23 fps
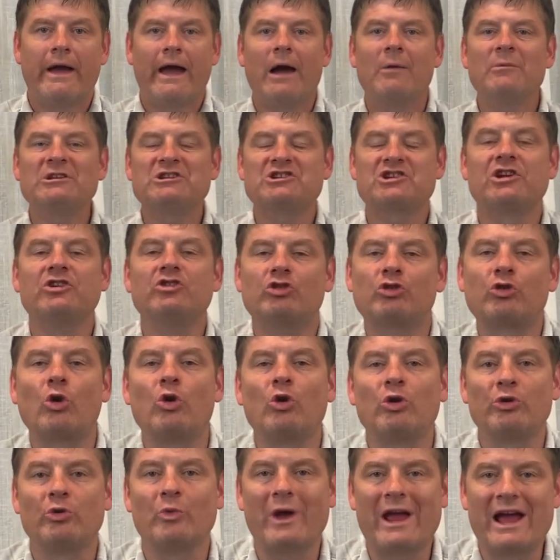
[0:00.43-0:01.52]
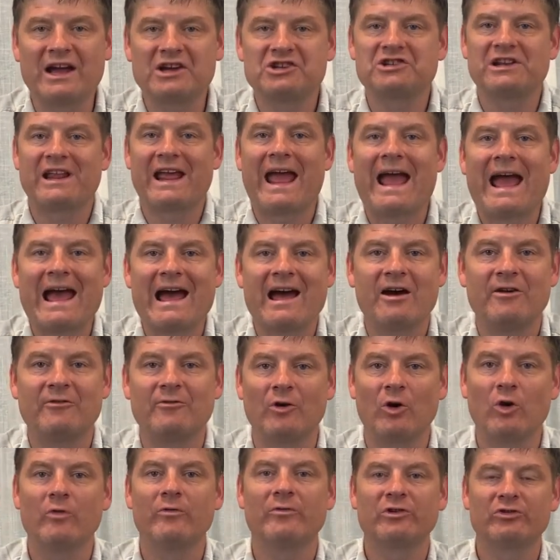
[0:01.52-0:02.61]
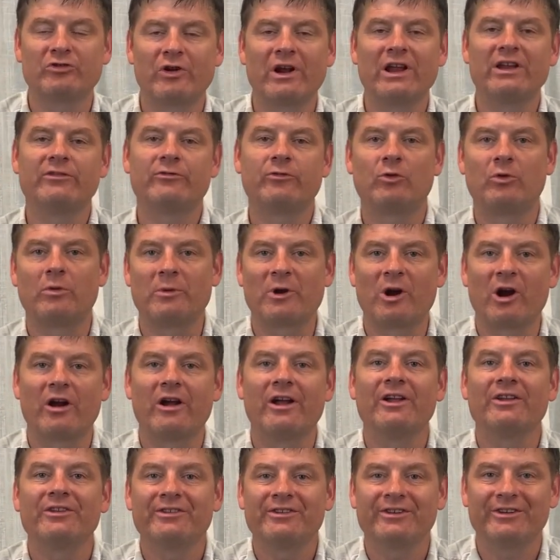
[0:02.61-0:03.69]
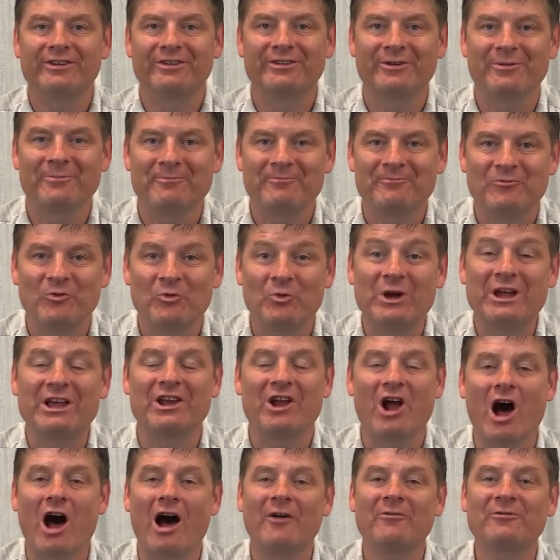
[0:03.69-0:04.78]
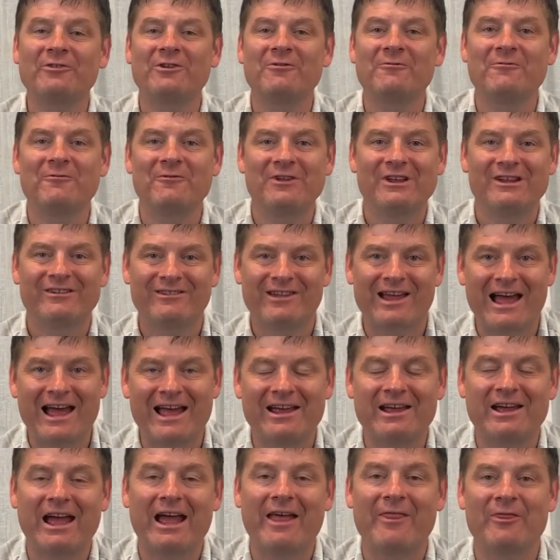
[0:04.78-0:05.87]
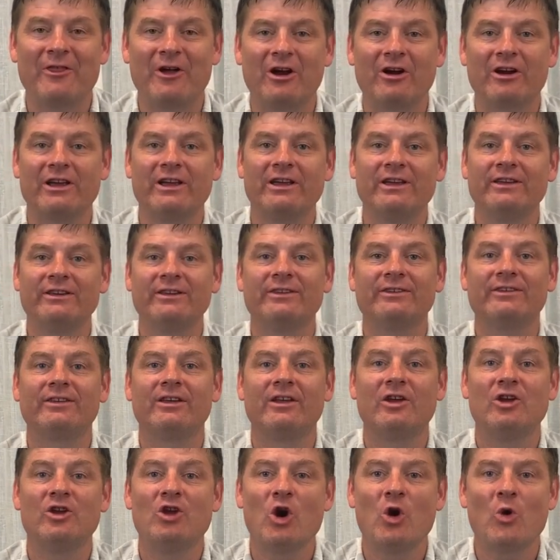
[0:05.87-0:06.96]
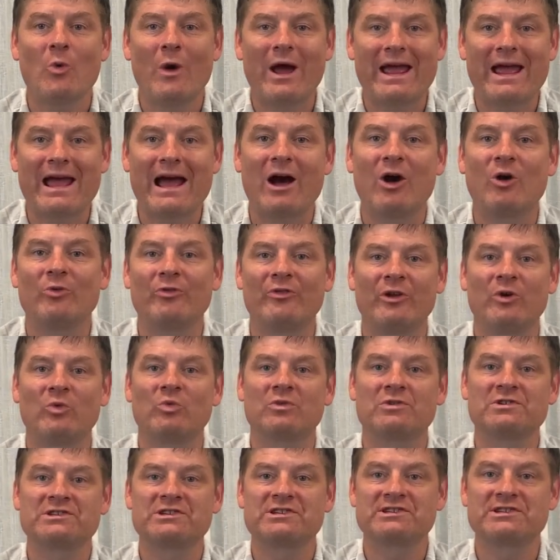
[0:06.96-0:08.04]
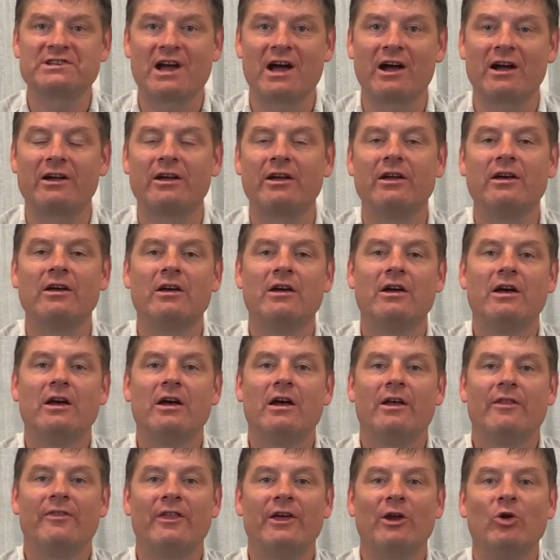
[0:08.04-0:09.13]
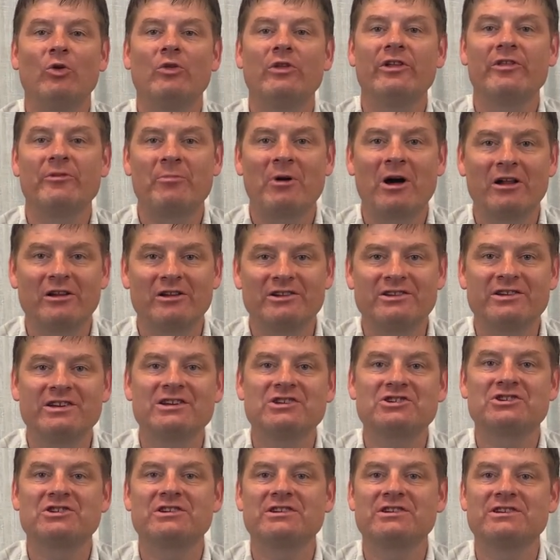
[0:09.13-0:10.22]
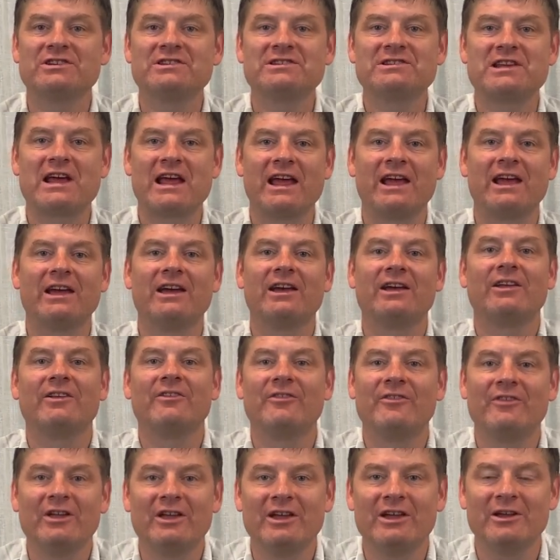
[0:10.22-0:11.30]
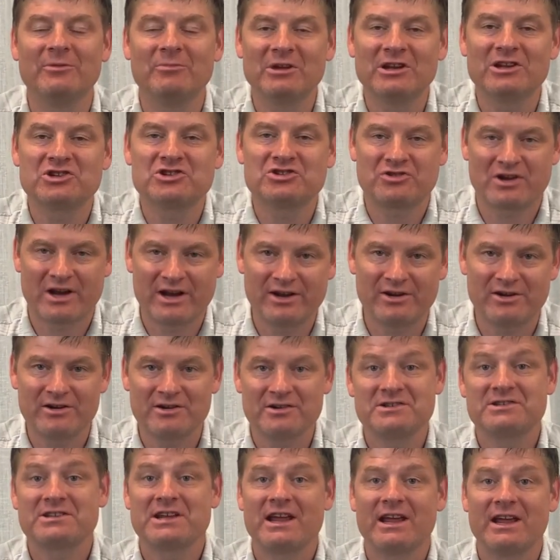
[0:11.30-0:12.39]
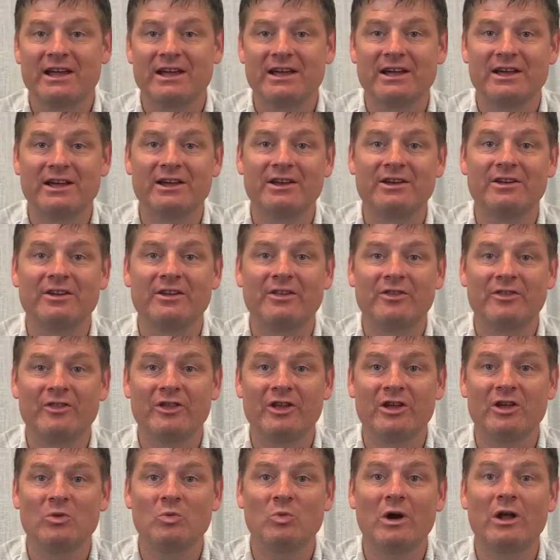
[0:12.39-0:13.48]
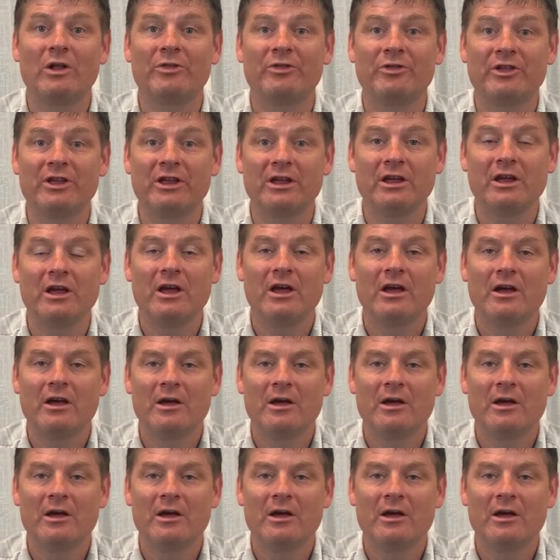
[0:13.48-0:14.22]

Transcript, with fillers: How much control do we actually have over transforming our health system? We can often feel like there is no way out, that we're stuck, that only the politicians and the administrators and the wealthy